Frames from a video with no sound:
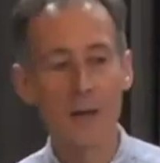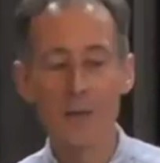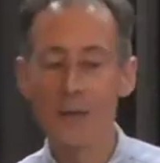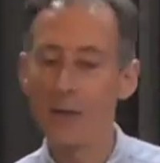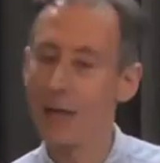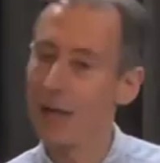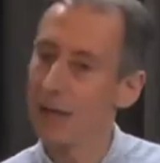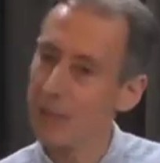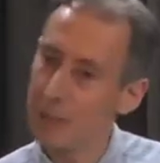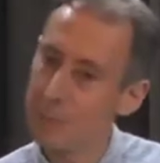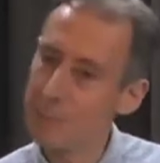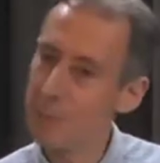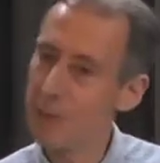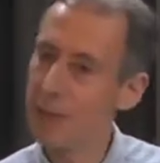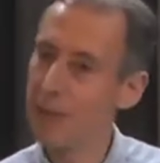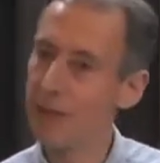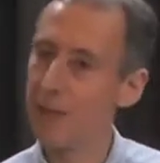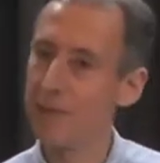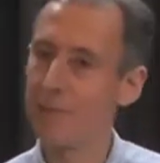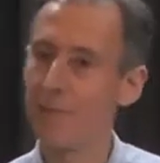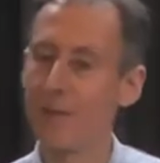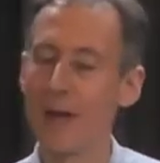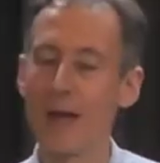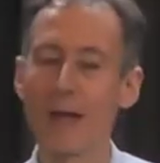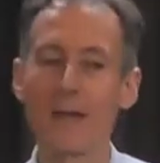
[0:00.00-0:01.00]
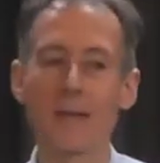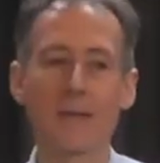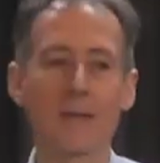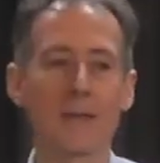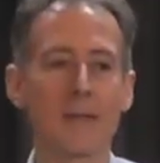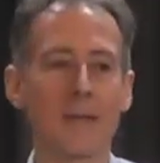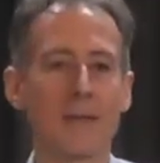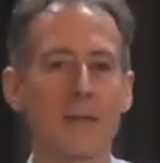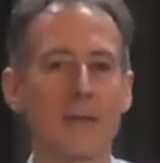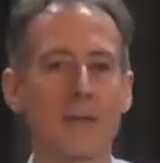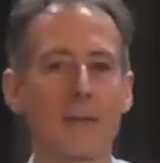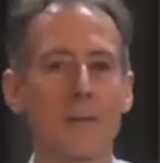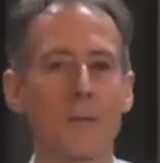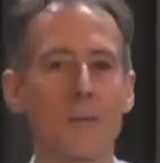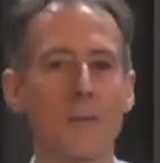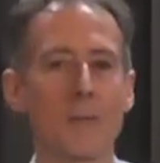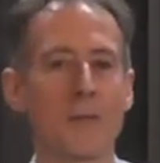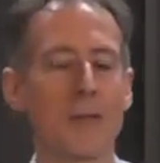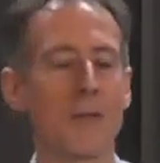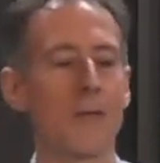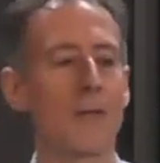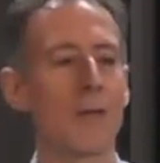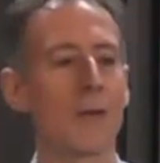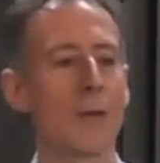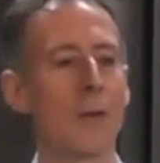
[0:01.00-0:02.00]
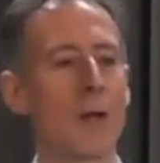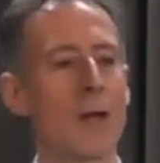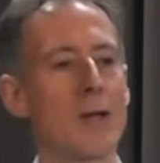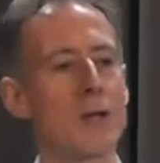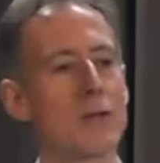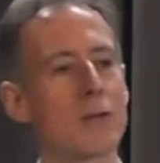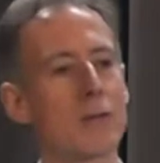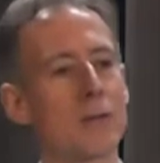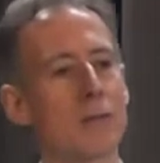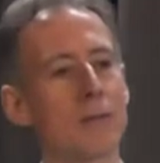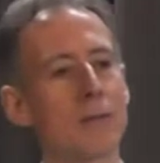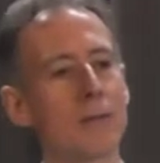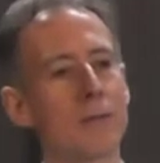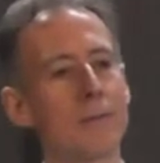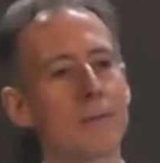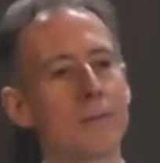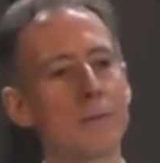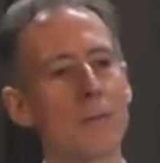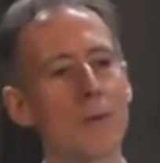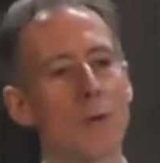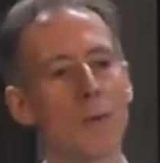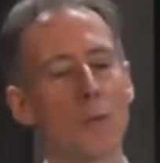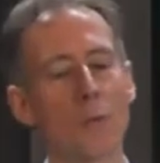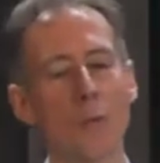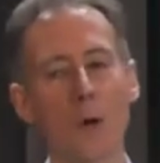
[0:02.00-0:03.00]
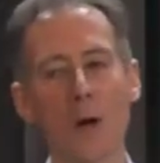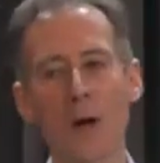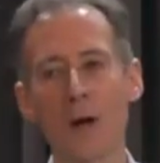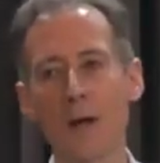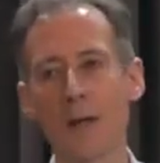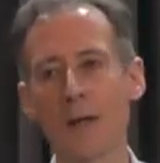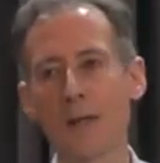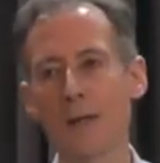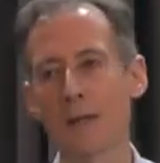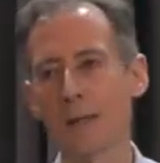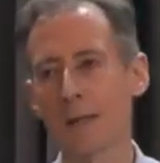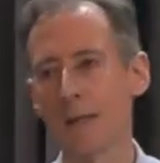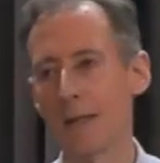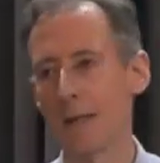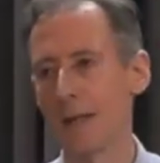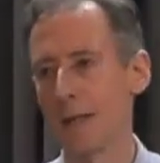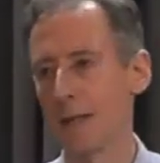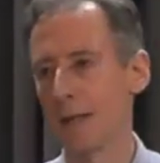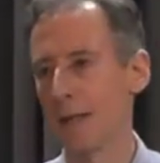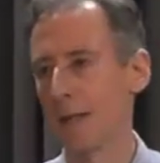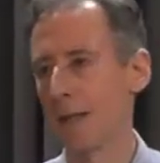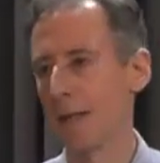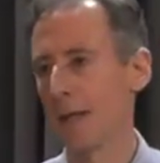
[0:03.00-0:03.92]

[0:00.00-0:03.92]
The next big event that was influential was